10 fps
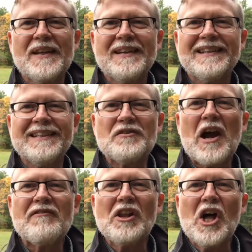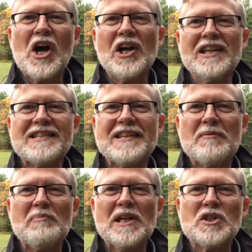You drive along, you see the
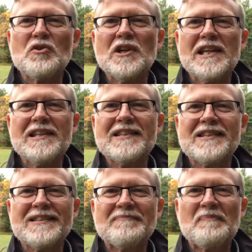big trees